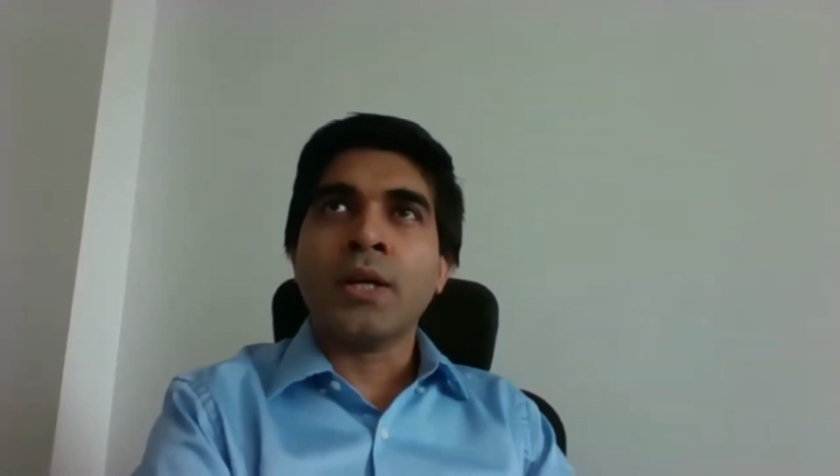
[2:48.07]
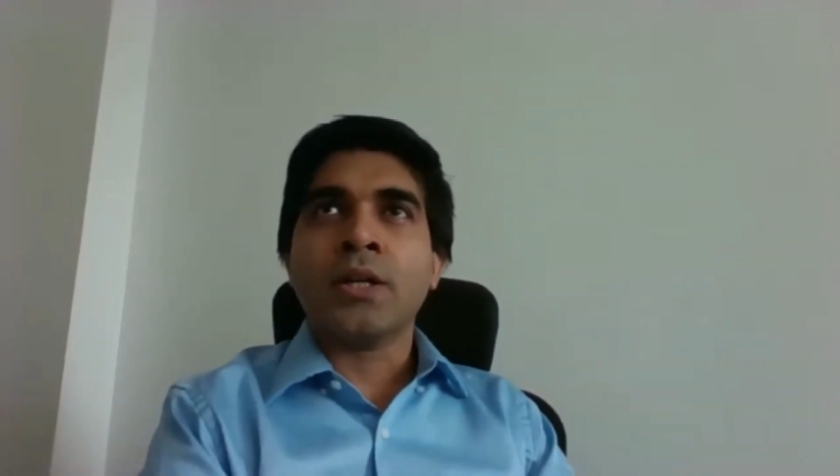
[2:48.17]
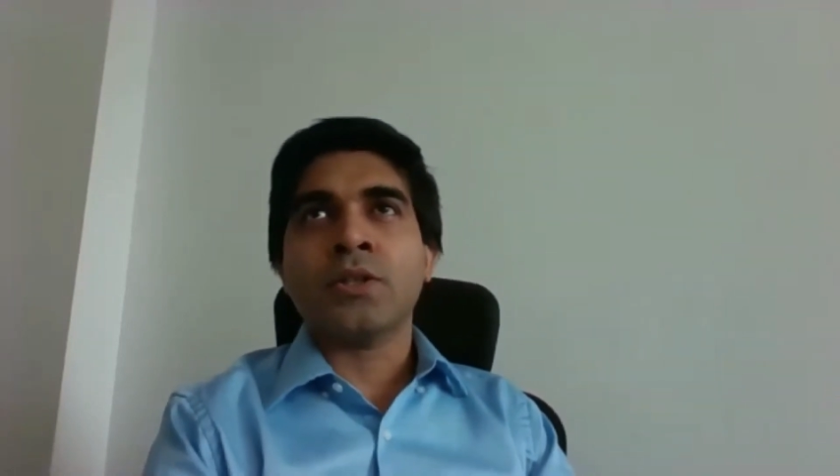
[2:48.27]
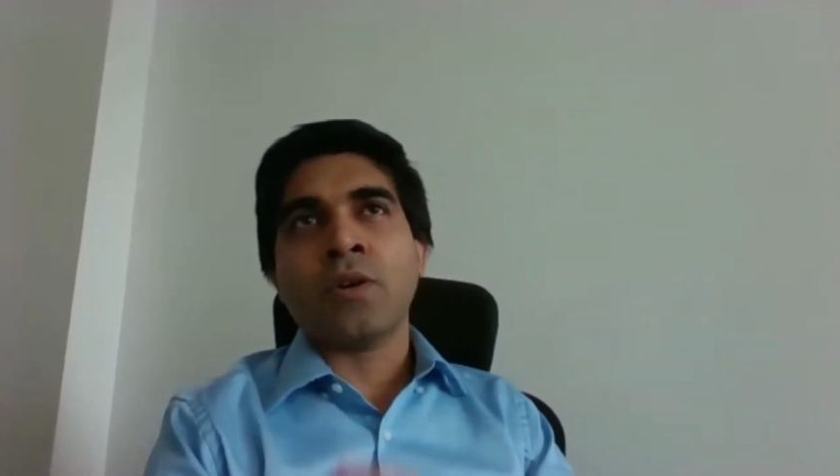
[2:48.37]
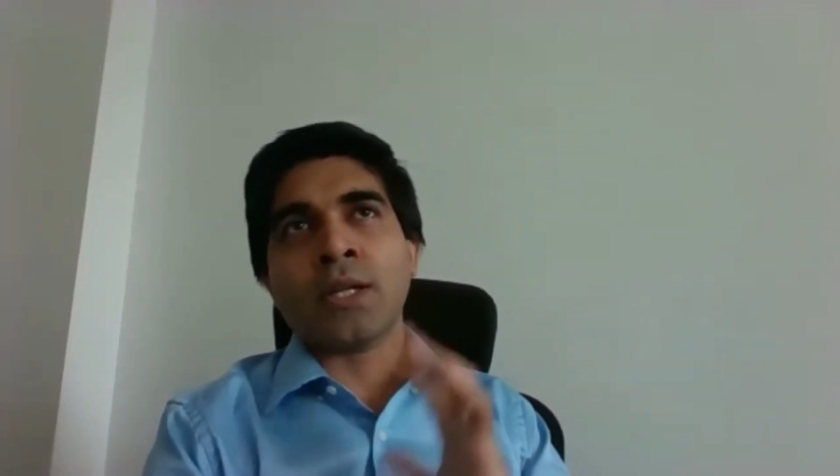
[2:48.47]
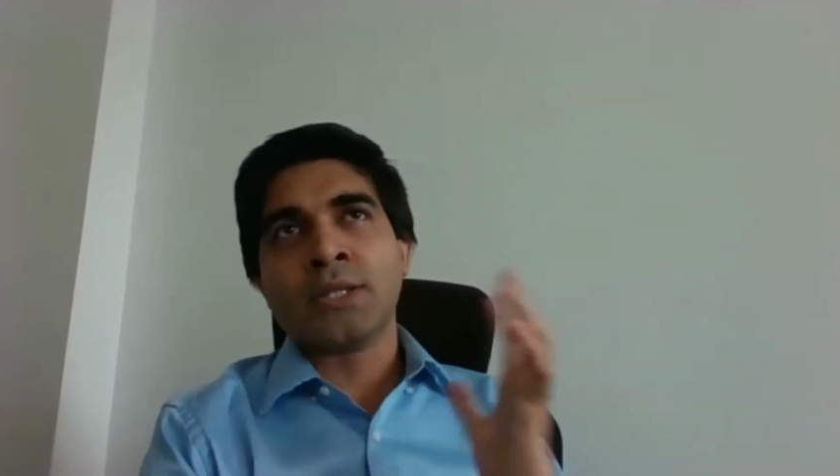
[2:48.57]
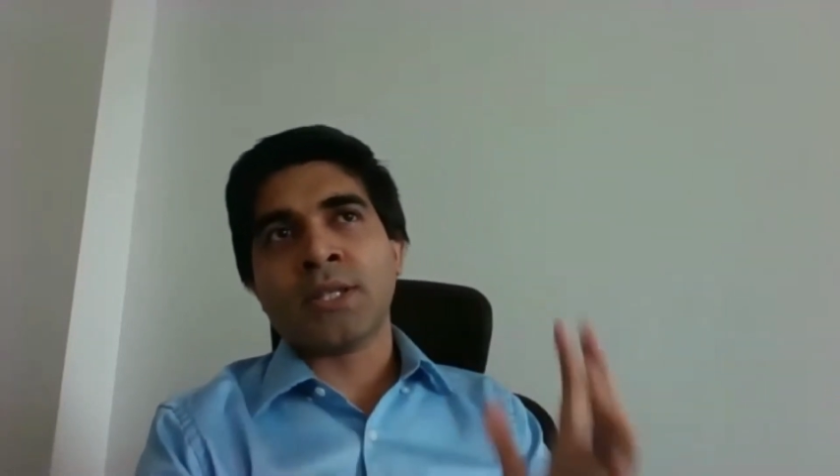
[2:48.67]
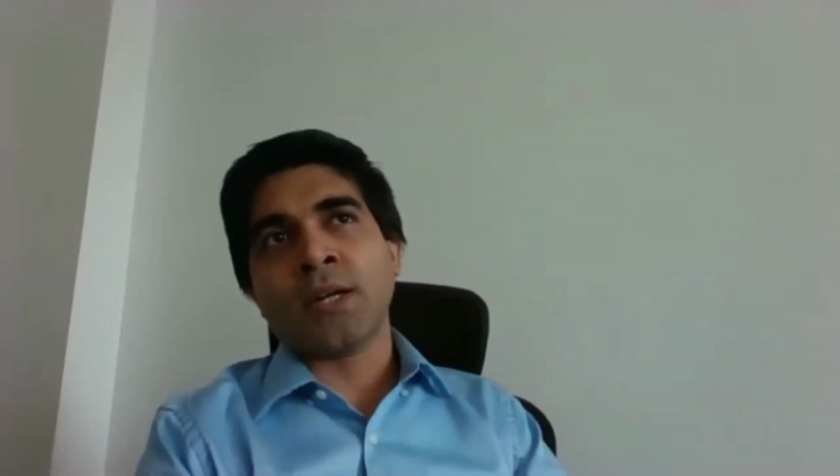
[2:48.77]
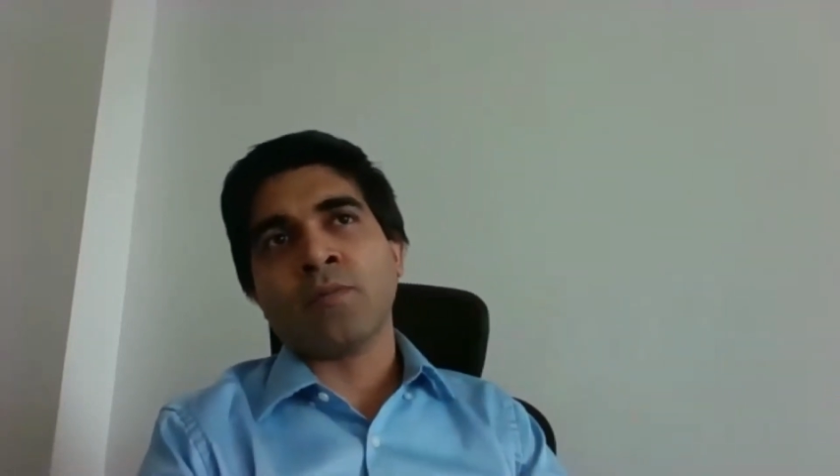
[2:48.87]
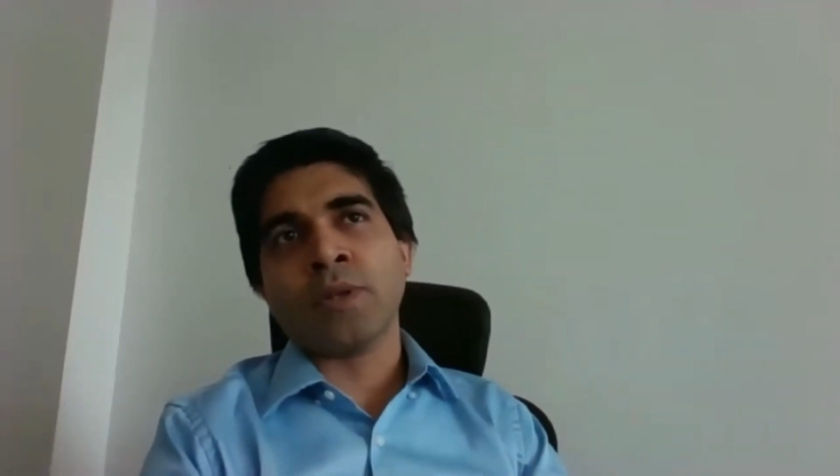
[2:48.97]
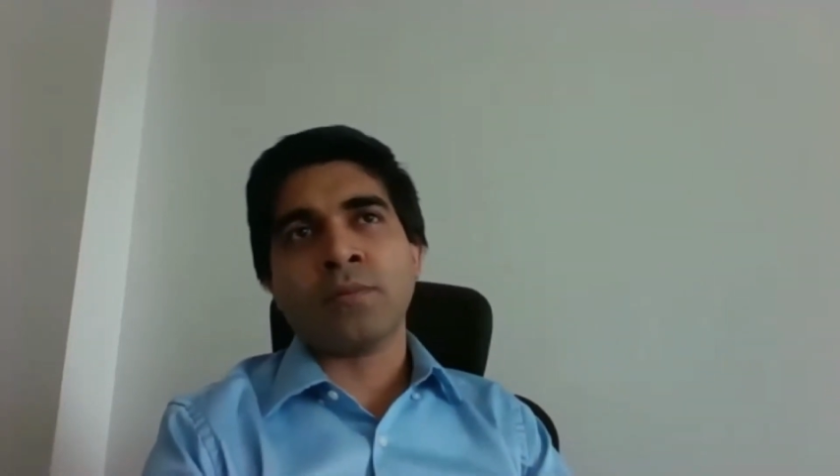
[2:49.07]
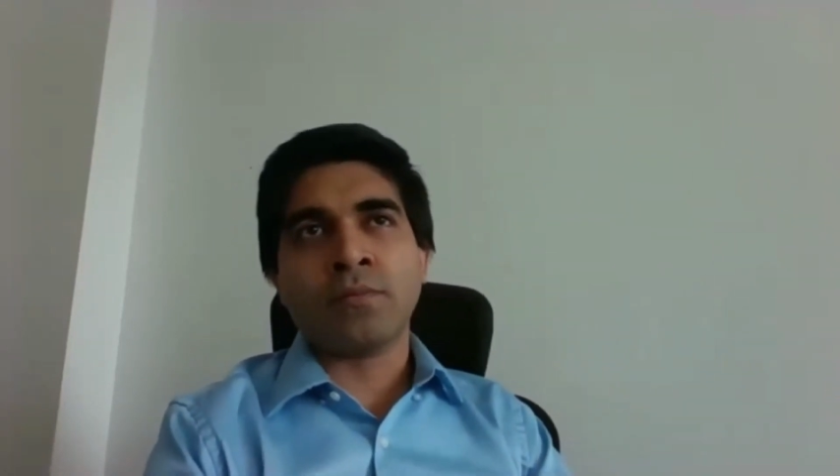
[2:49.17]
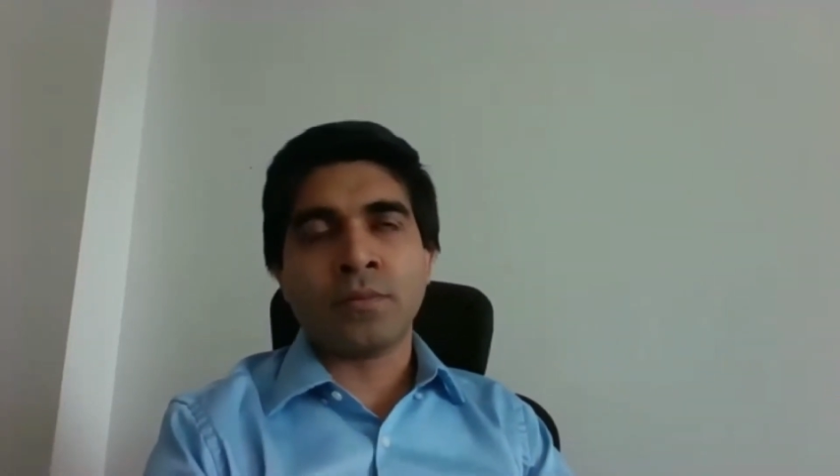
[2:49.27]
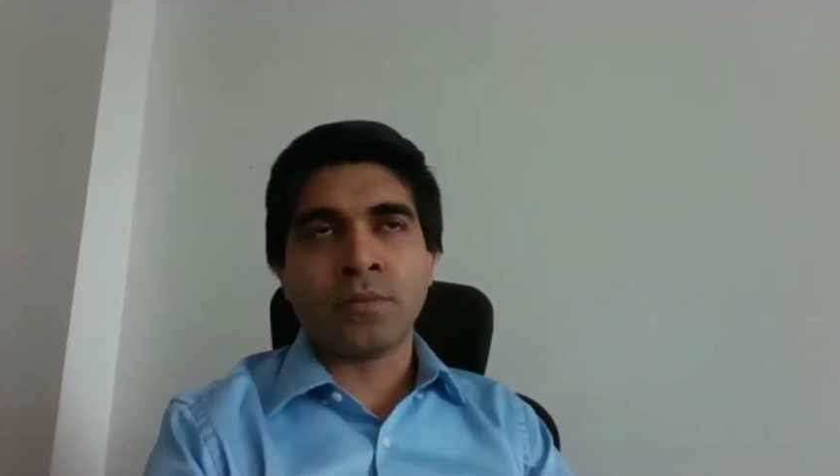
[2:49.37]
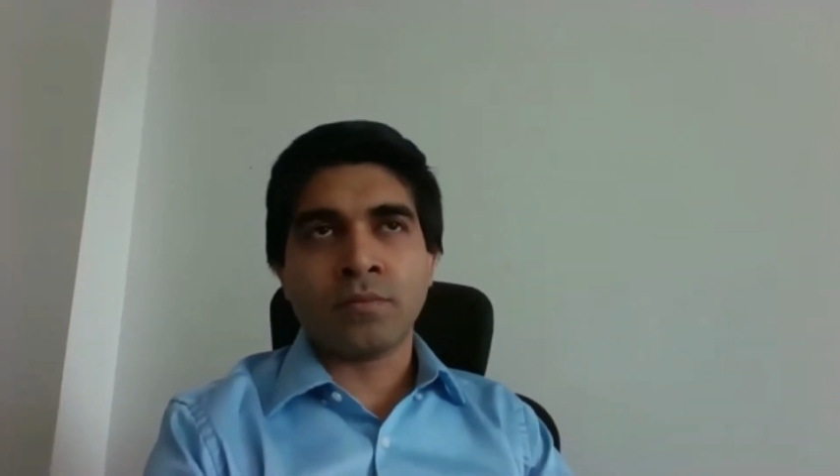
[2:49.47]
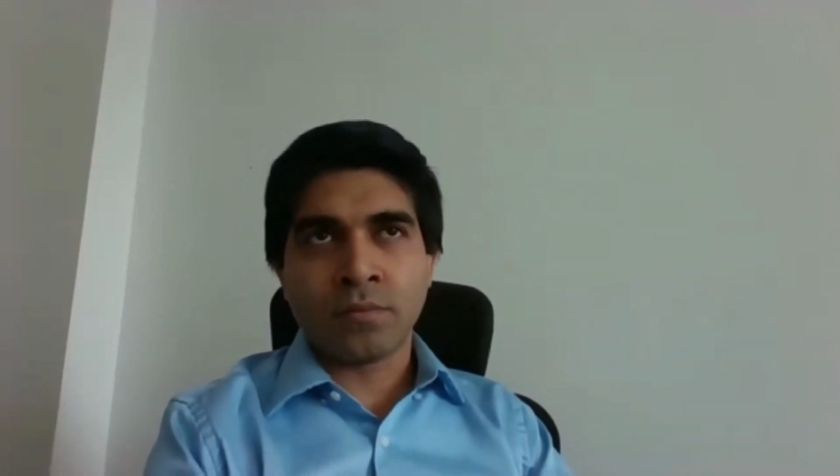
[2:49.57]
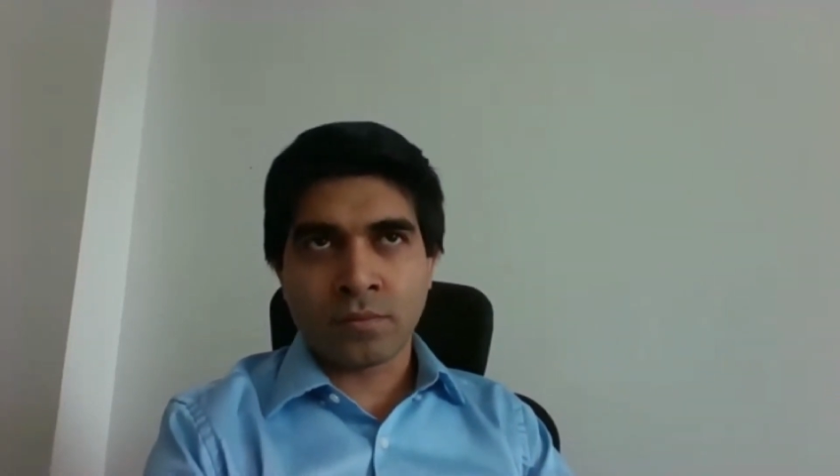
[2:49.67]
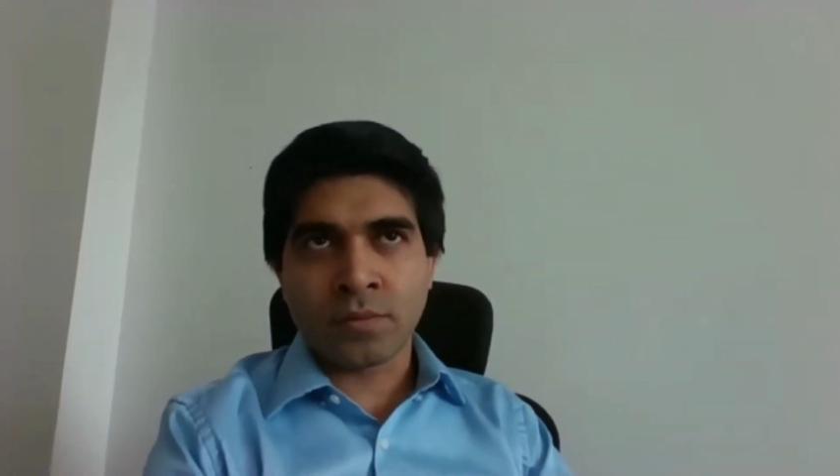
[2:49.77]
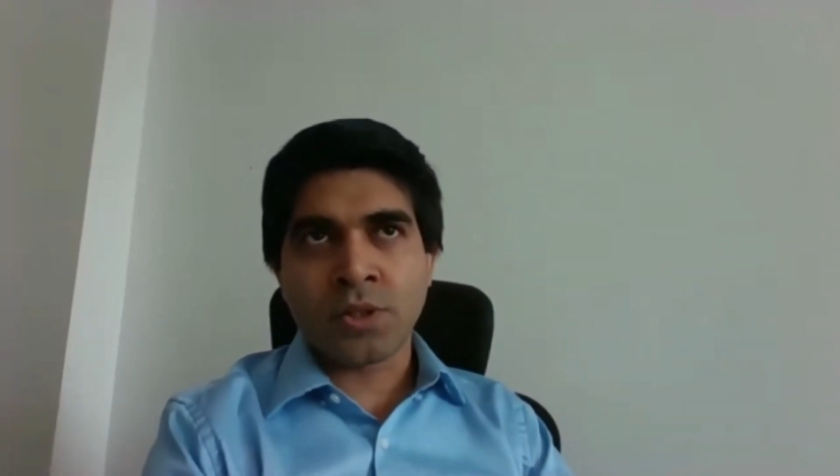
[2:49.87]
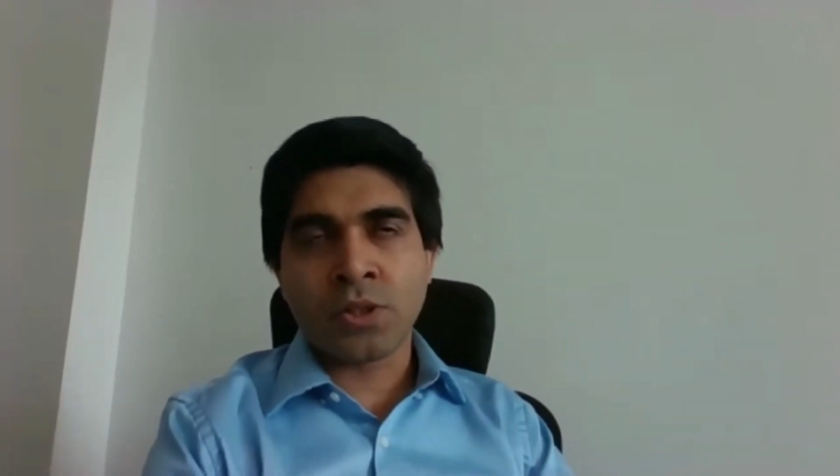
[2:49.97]
So I'll start with
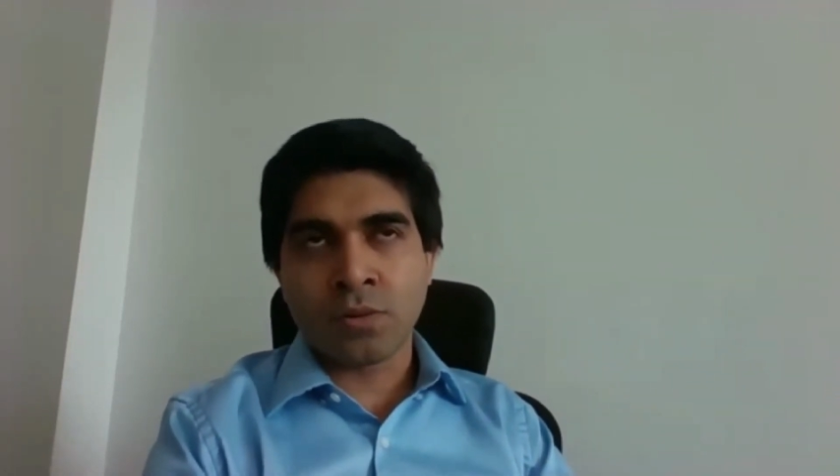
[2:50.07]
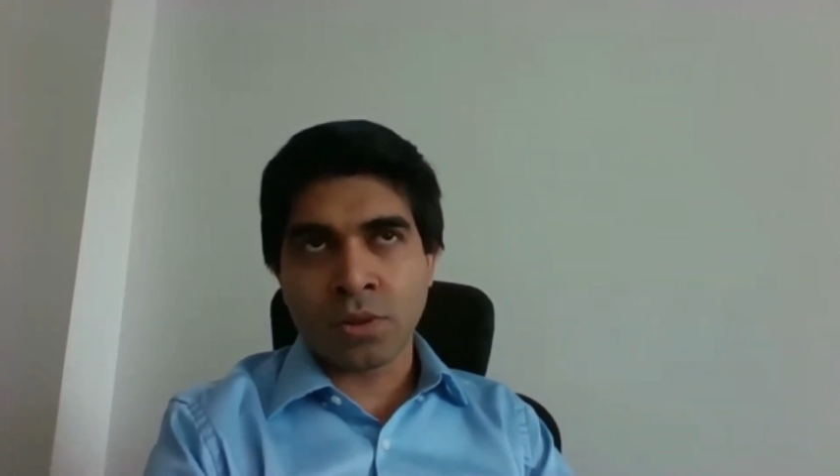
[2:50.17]
the